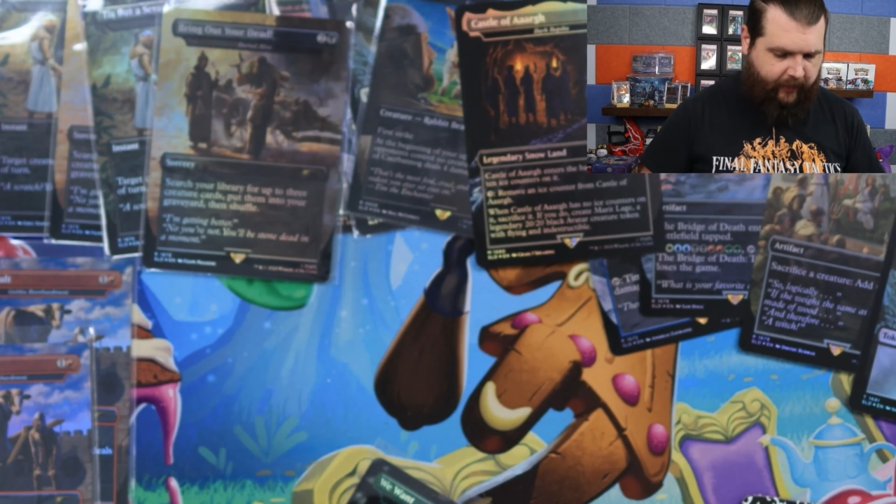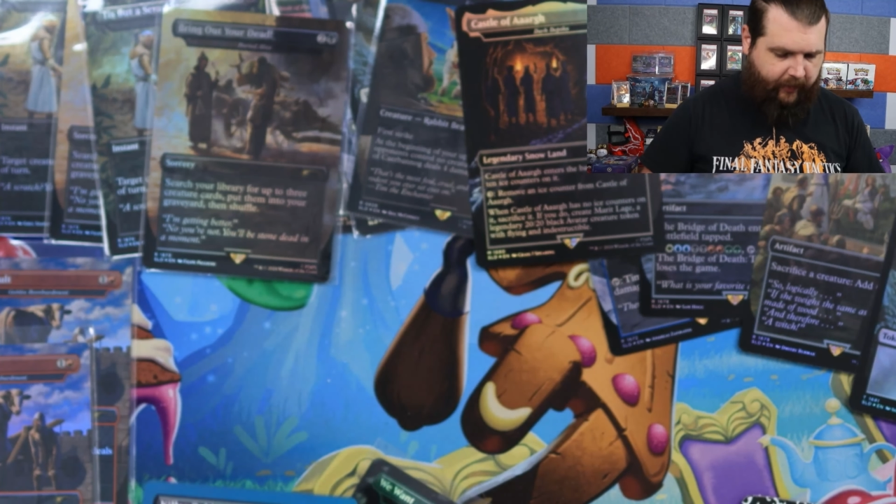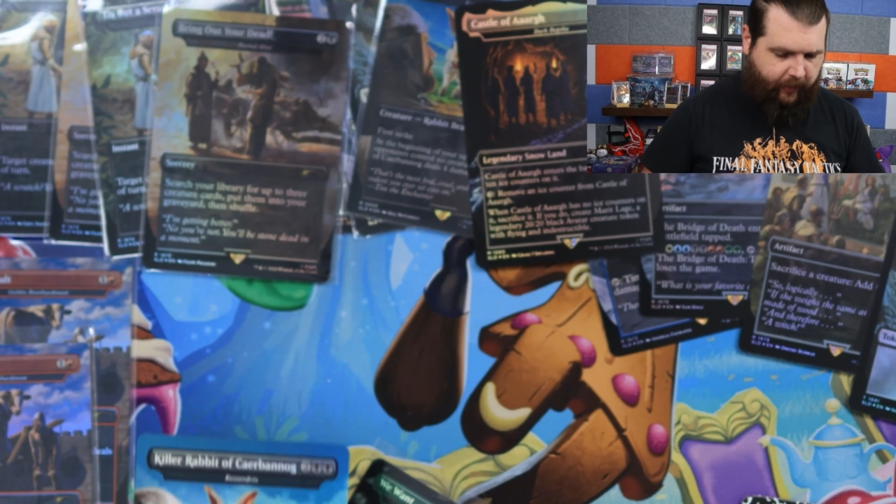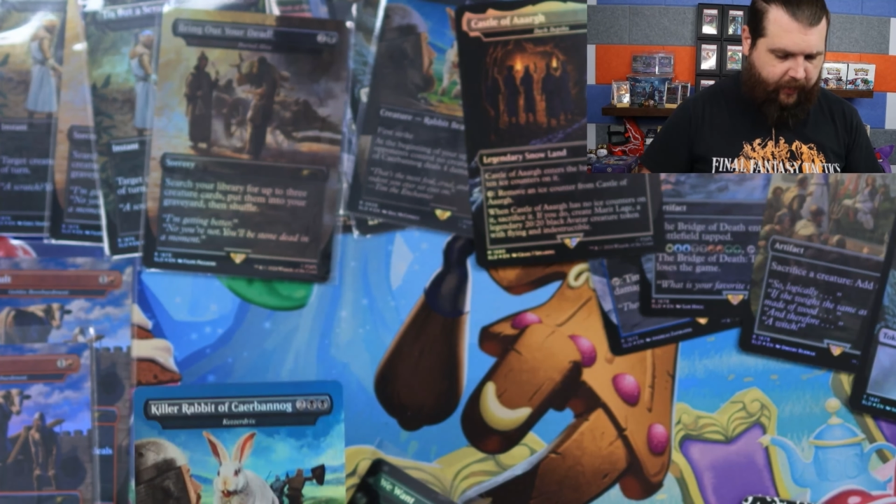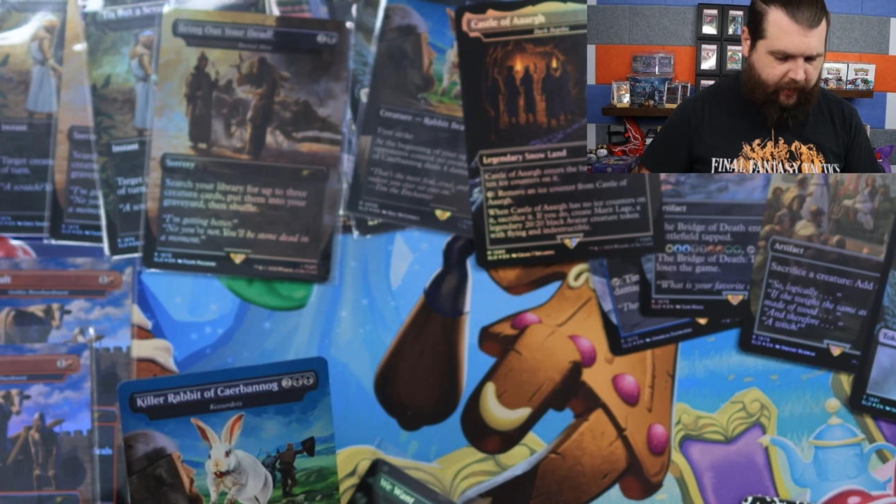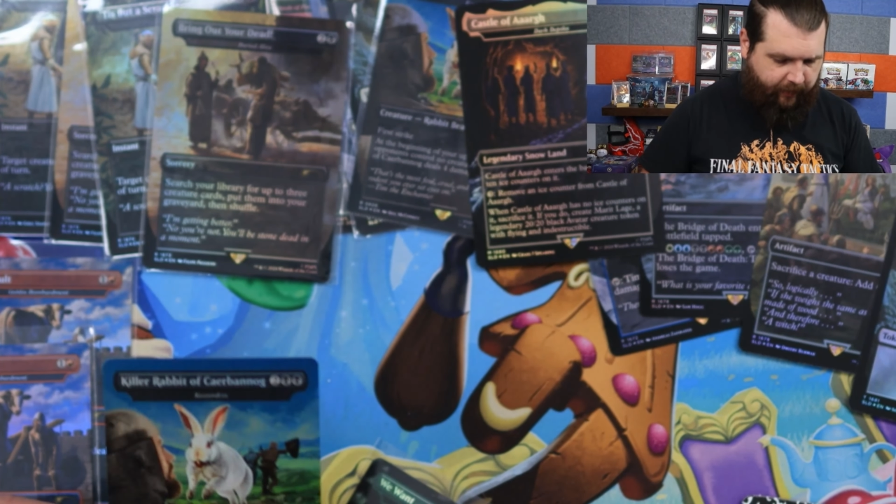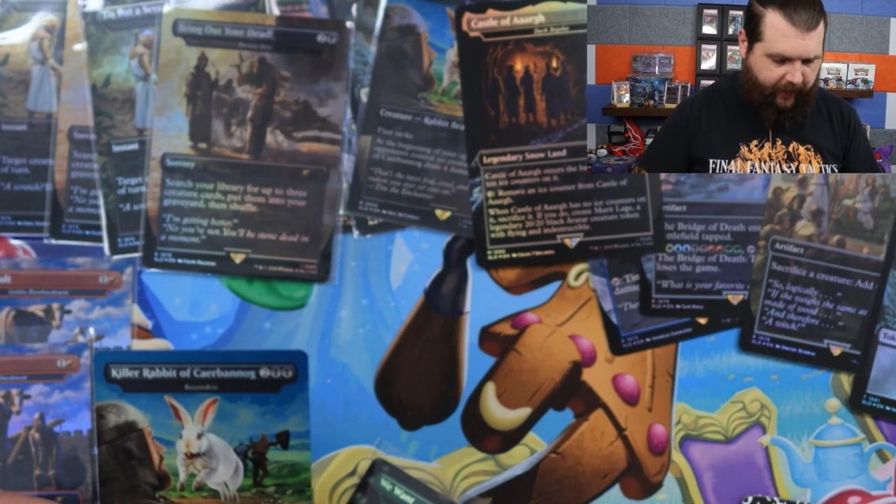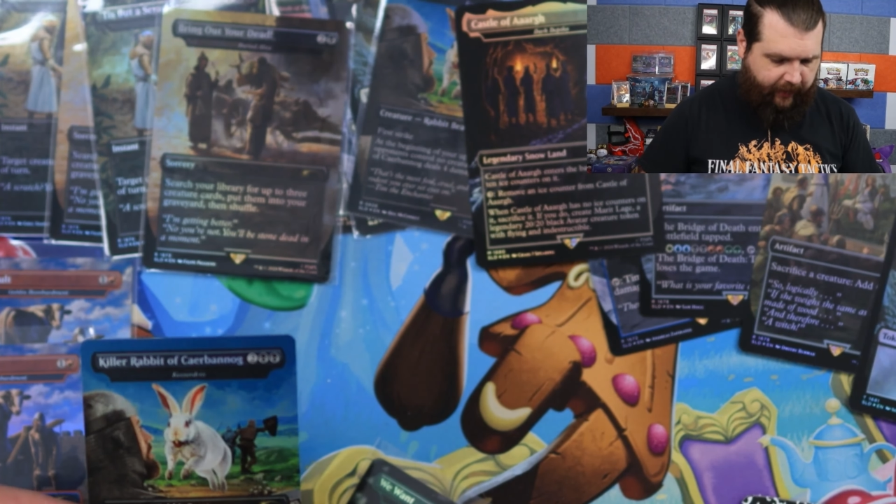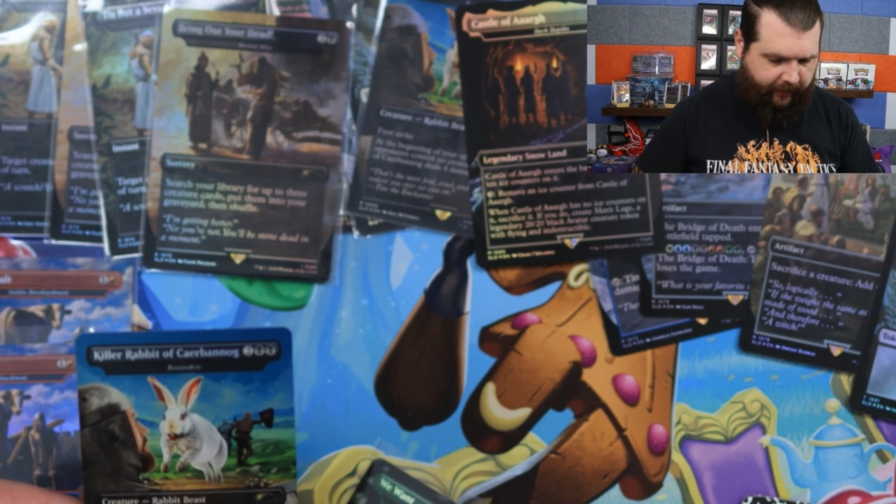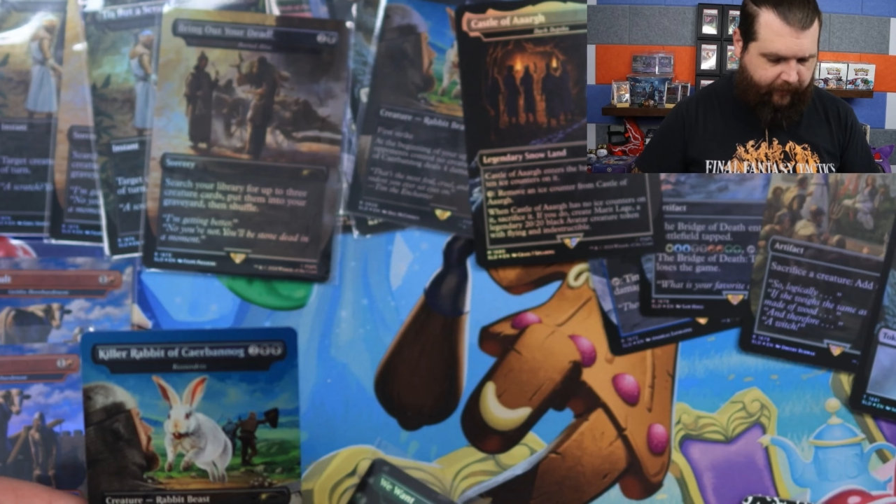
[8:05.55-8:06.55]

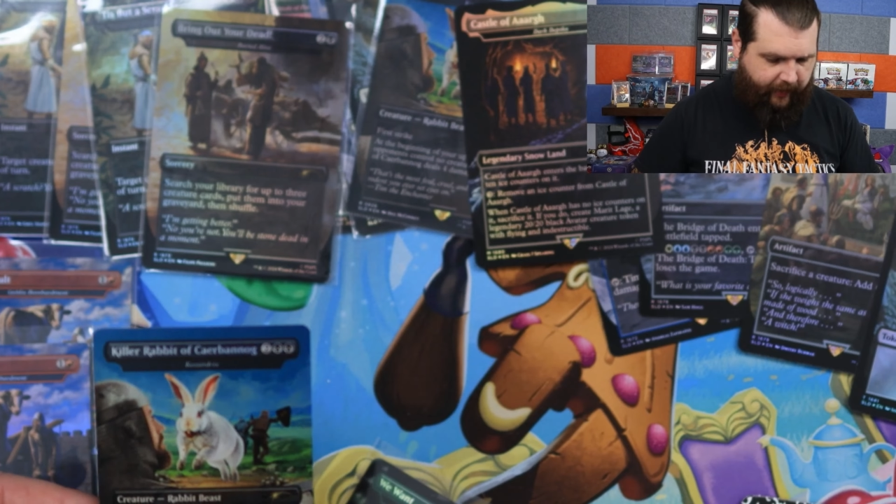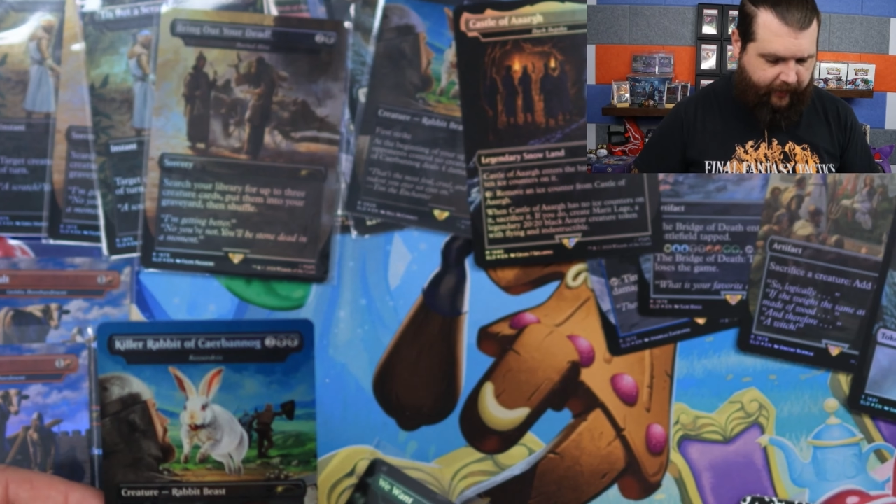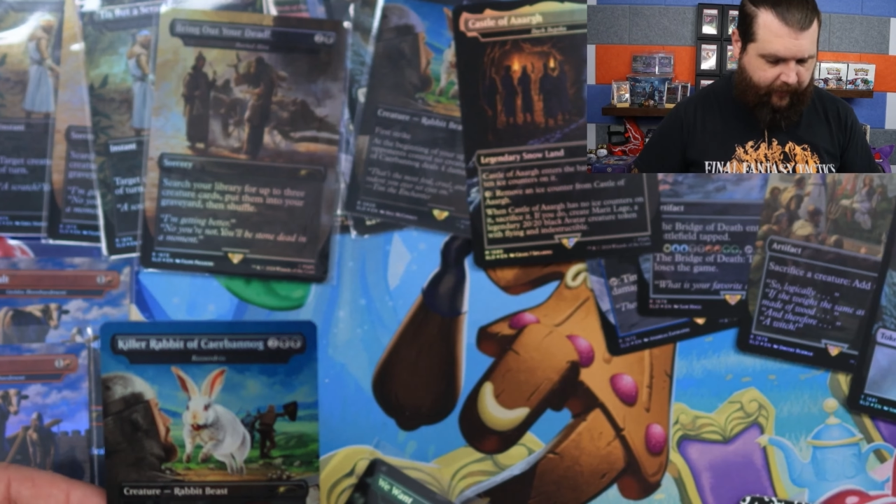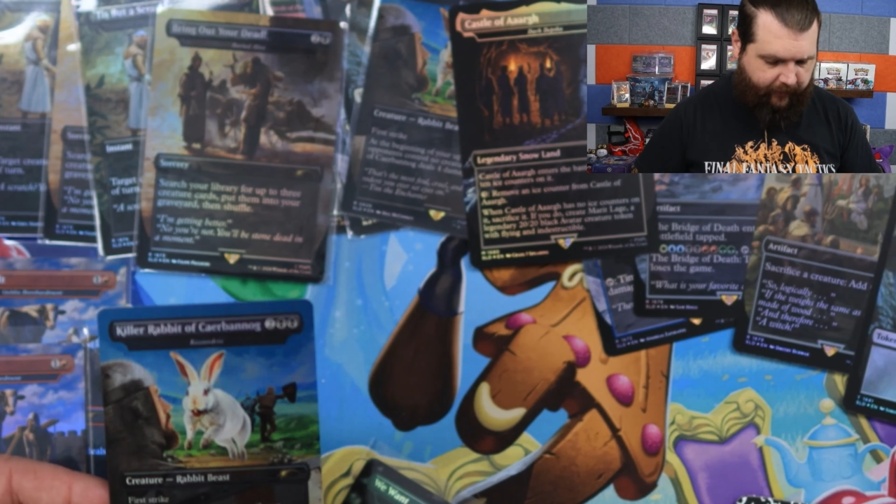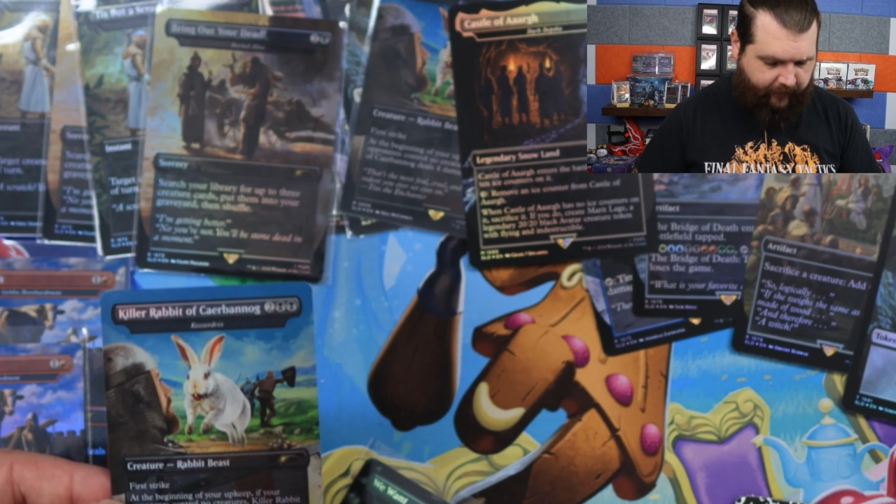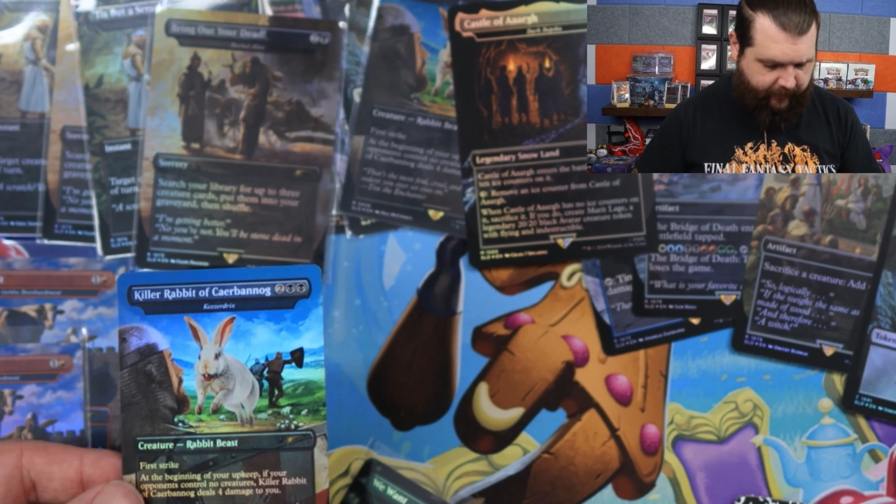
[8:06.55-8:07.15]
European swallow.